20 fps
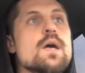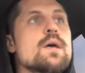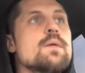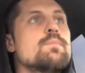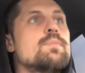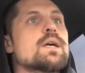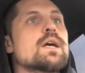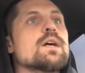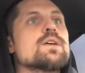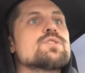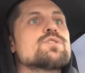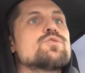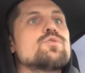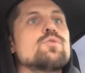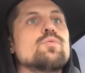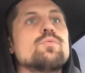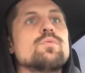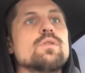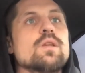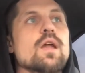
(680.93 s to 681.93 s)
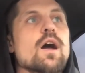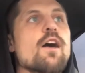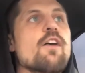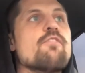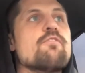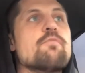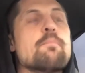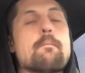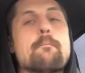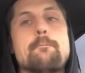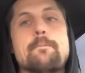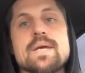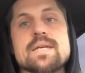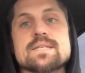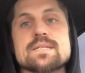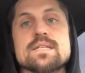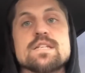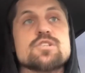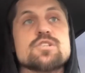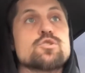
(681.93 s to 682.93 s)
because you love
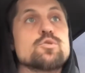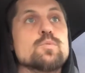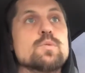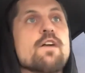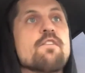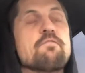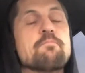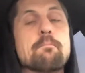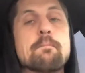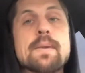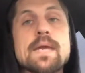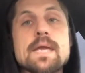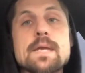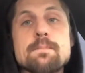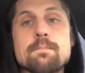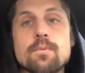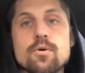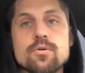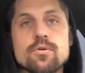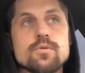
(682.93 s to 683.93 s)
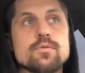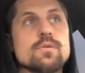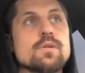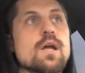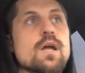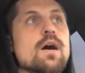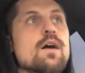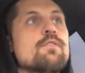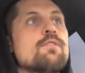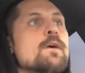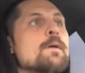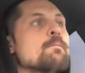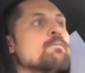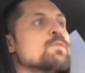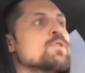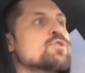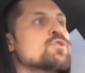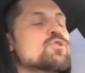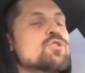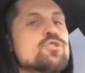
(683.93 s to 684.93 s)
business, you love people, you love
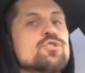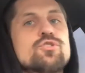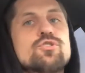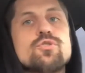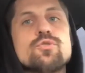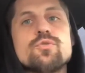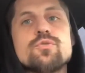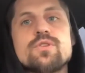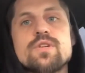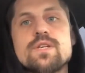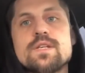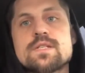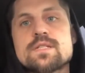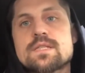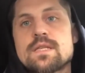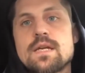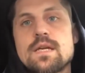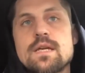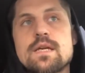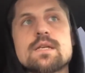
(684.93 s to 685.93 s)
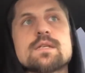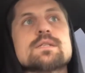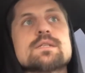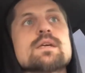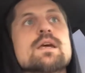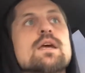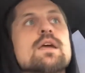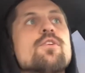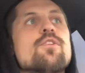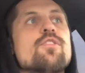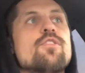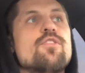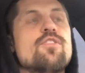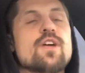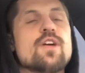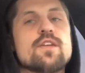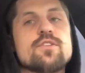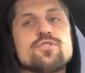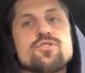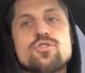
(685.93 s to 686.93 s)
to do these things,
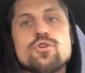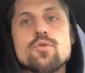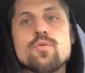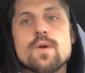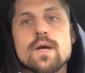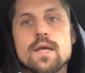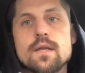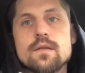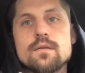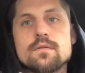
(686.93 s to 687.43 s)
then do it.